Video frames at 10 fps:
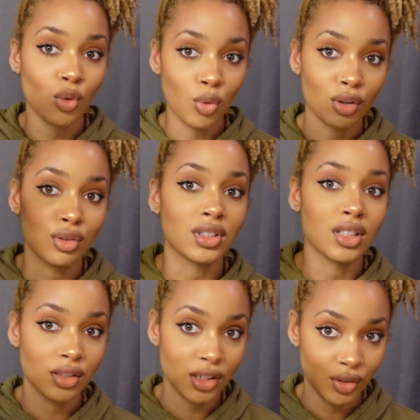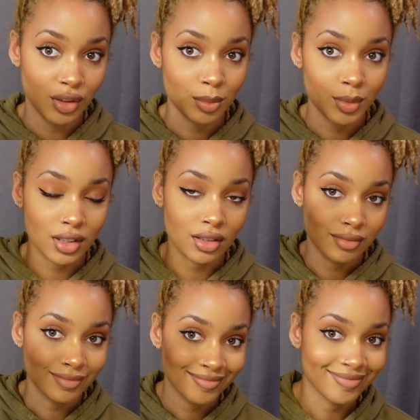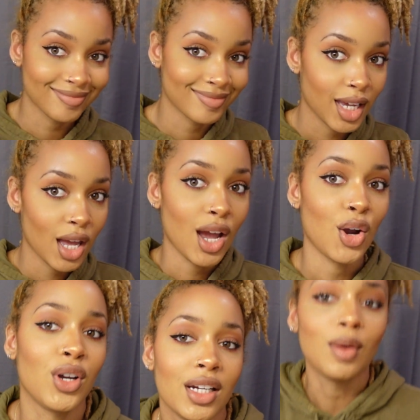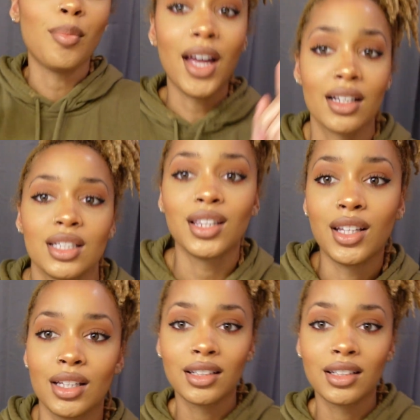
oils, serums. All right, back to the